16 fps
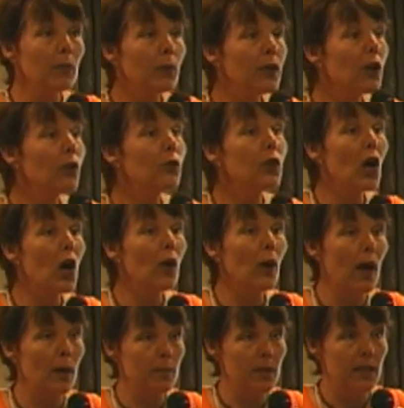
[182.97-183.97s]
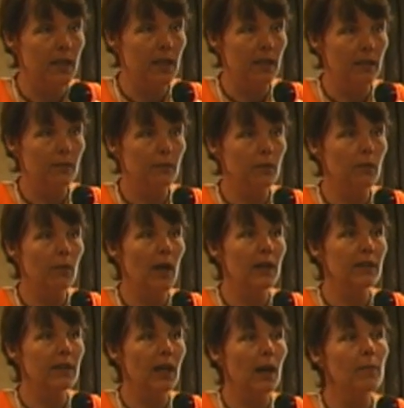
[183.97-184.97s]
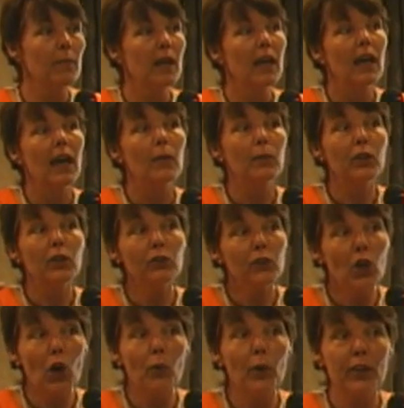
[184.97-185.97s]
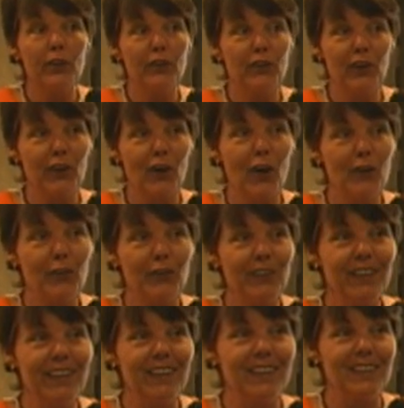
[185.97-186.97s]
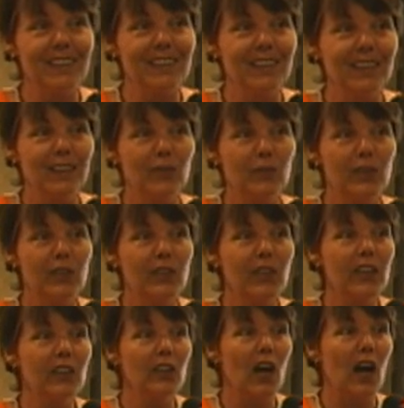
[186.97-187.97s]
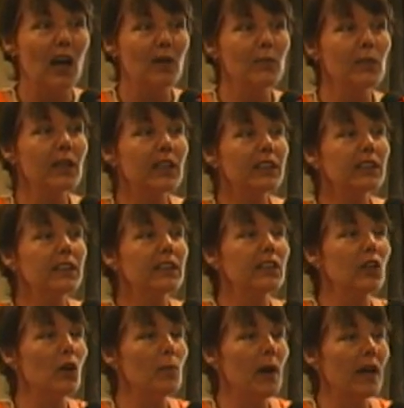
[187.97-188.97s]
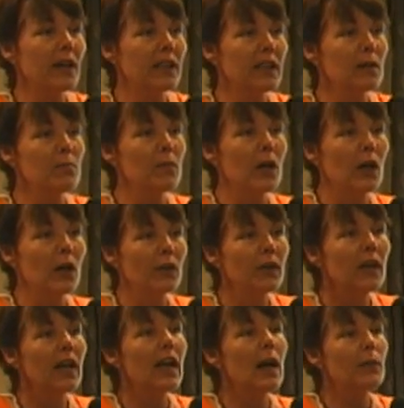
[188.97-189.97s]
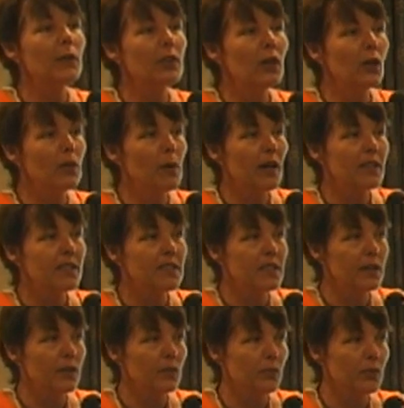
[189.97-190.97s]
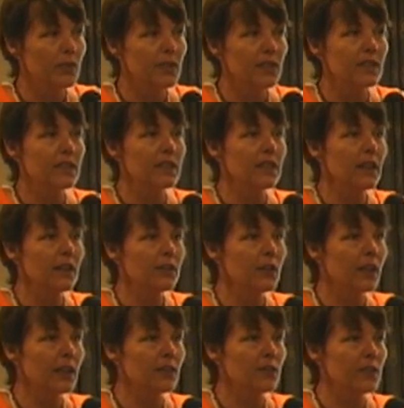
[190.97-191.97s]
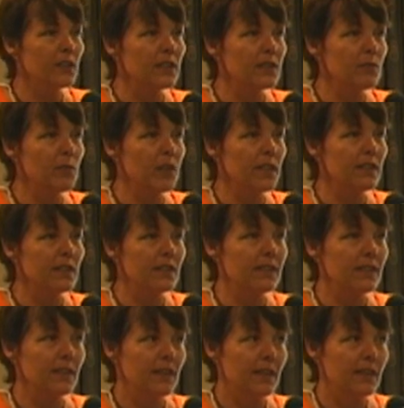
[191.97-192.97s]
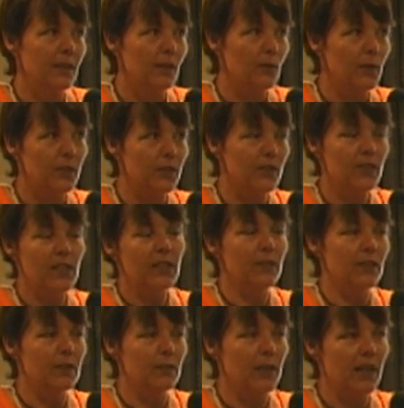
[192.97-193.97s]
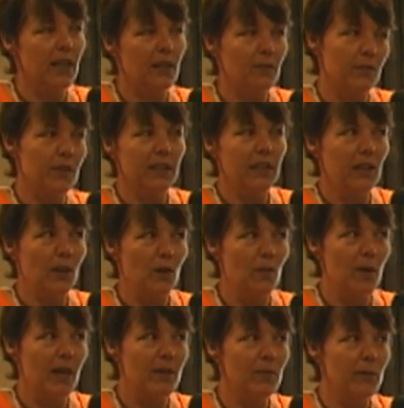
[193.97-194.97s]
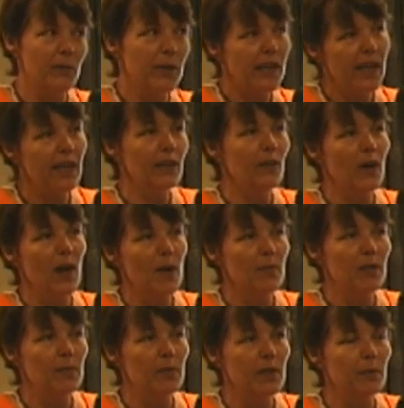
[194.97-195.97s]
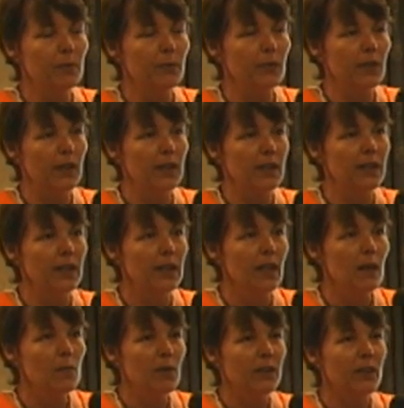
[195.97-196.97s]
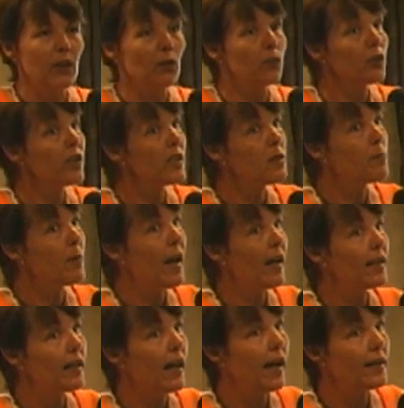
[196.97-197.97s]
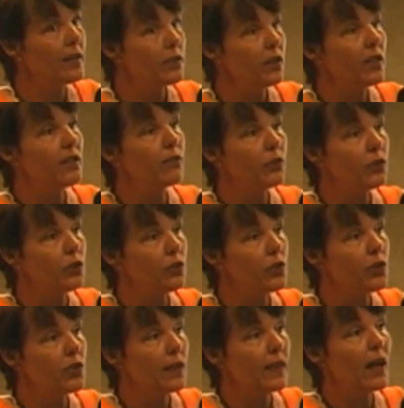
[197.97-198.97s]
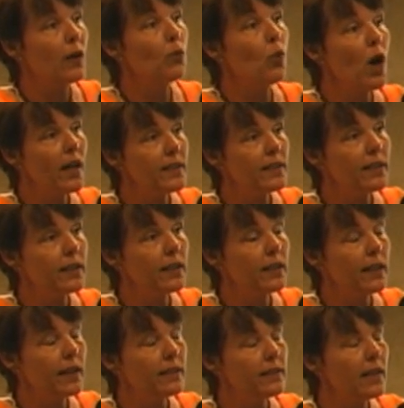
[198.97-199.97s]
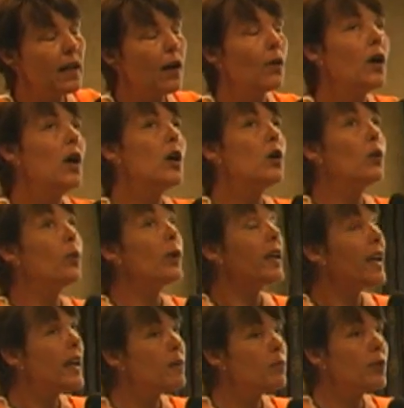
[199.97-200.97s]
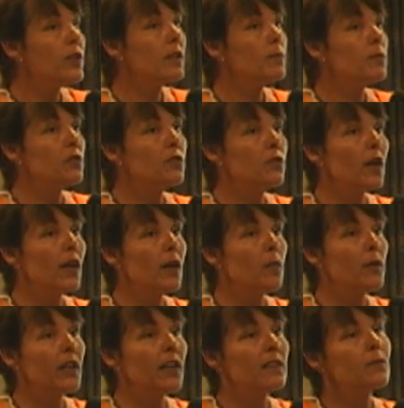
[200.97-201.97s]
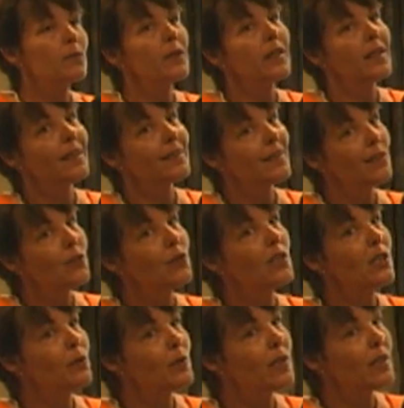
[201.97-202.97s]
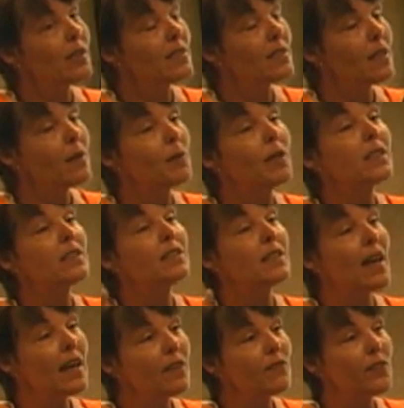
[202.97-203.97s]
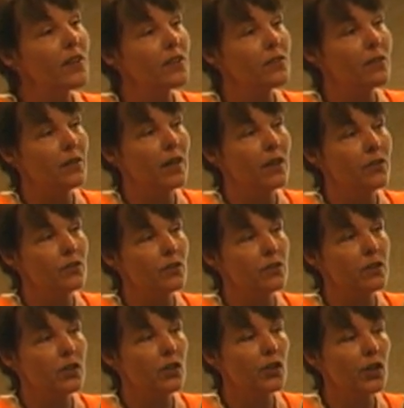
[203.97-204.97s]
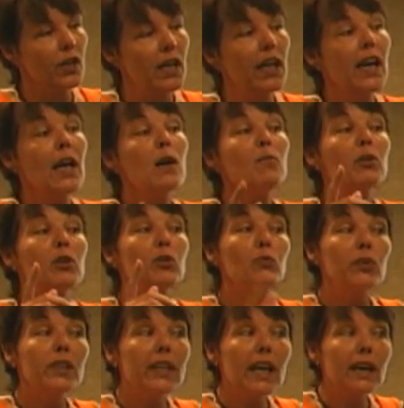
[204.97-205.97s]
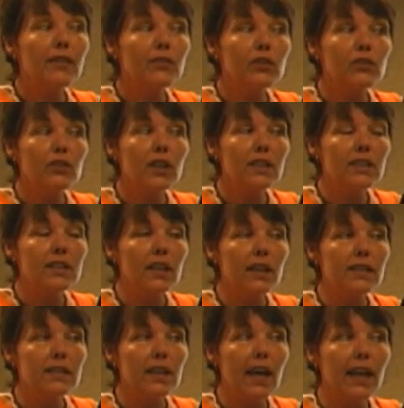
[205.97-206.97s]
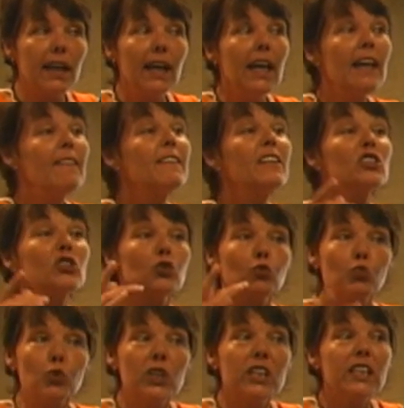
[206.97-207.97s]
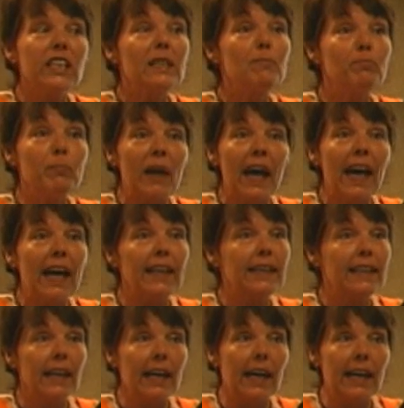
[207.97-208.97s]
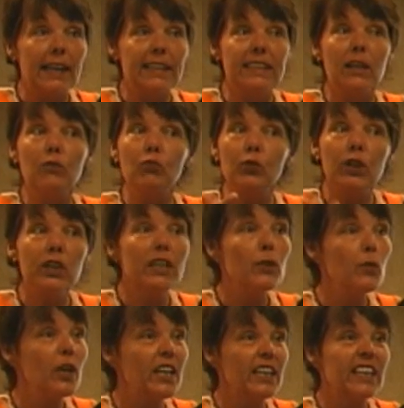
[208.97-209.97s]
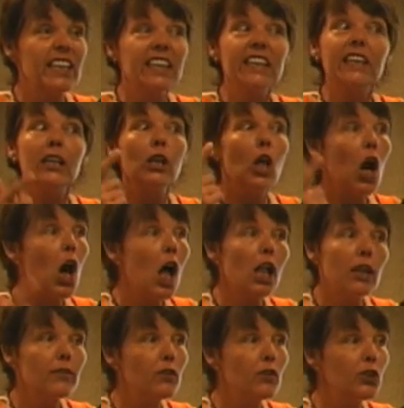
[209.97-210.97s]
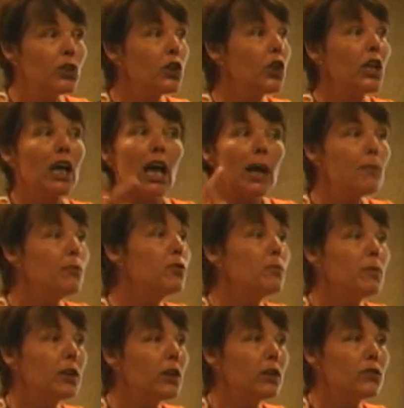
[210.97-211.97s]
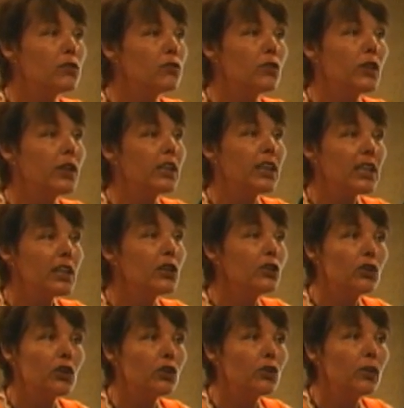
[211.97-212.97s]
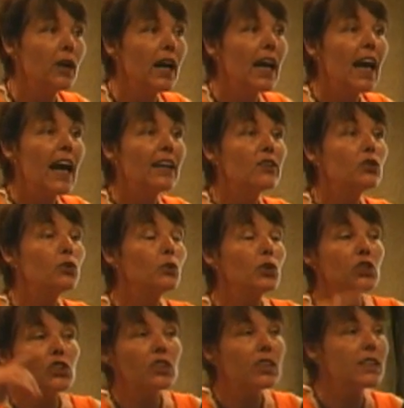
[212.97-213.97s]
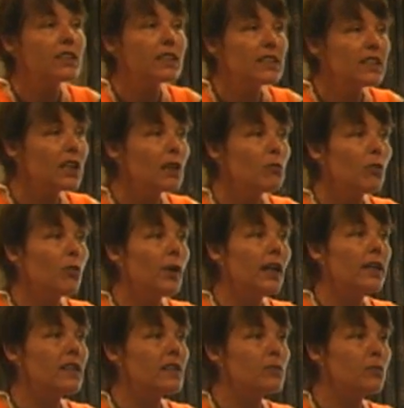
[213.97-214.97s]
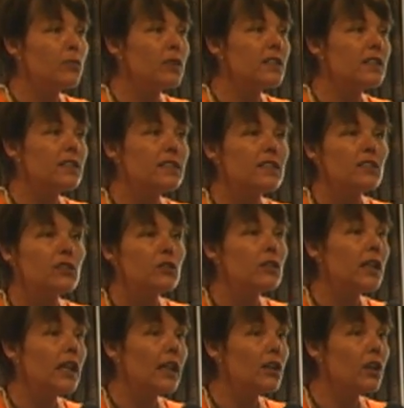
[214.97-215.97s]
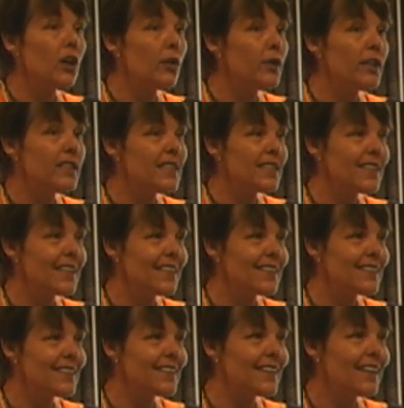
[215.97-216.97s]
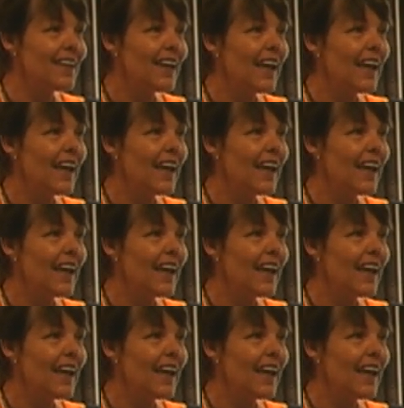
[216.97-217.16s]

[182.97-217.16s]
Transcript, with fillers: We don't know how many were rounded up, and we don't know whether they're all released. We think not, and we clearly know about Gitmo, and we know about secret prisons in other countries because, well, they're secret, and we can't really know about them, and we can't know how many people are there, and, but they're really bad guys. They're evildoers, and they want to kill us. Now, we can't bring them to trial because we can't let you hear what they say because that affects our national security, but you really have to trust us that these are really bad guys. They really want to kill all of you. They're going to come to American soil and kill you, and so we're just going to stick them away in these prisons that you can't know exist.